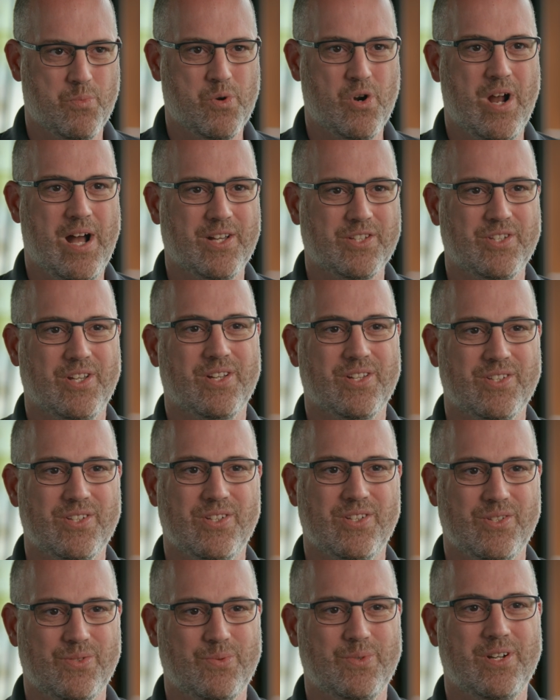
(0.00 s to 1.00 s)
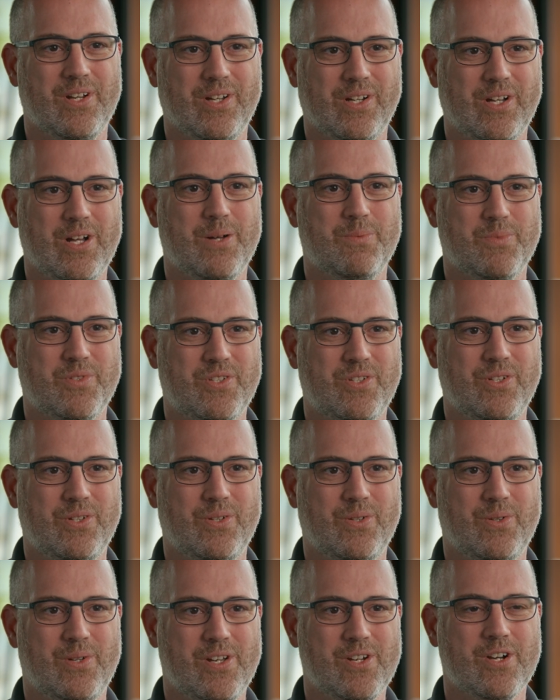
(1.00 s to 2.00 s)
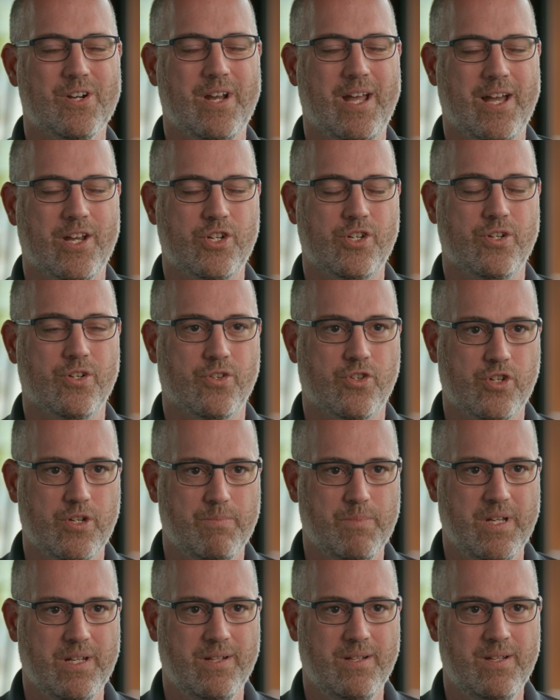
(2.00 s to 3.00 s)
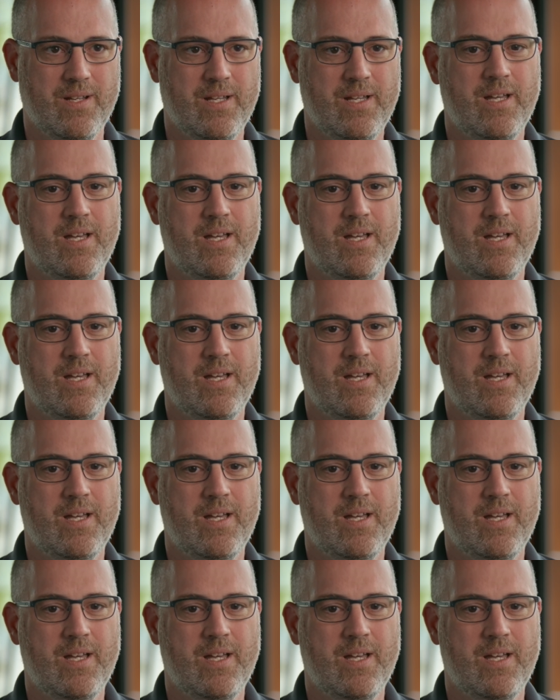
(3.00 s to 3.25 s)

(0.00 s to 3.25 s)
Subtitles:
processes when it comes to international shipping.